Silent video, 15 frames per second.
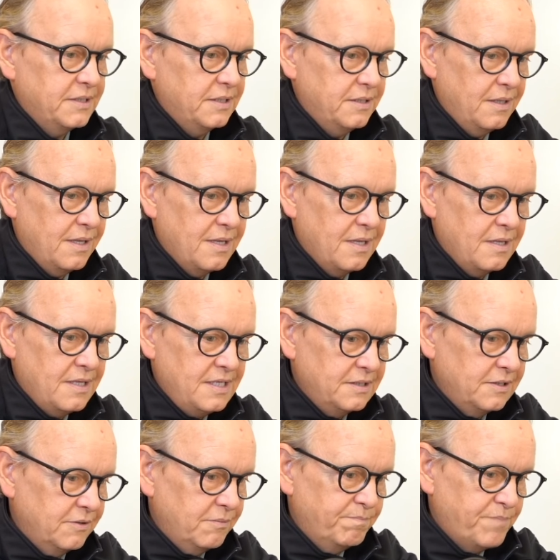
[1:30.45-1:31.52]
And these
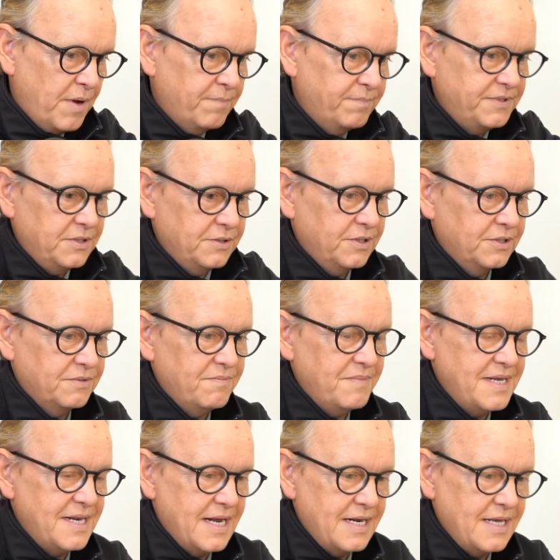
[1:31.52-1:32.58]
little bumps here doesn't
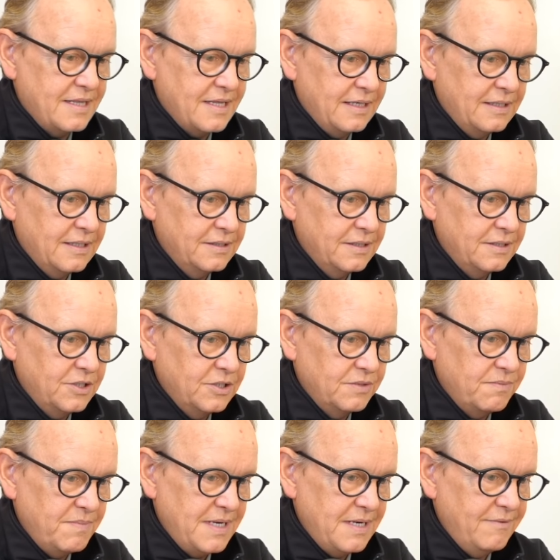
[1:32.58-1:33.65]
mean anything. This is just
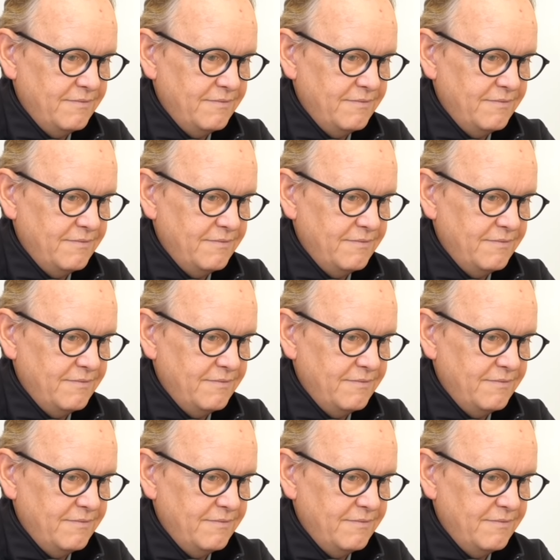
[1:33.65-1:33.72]
me.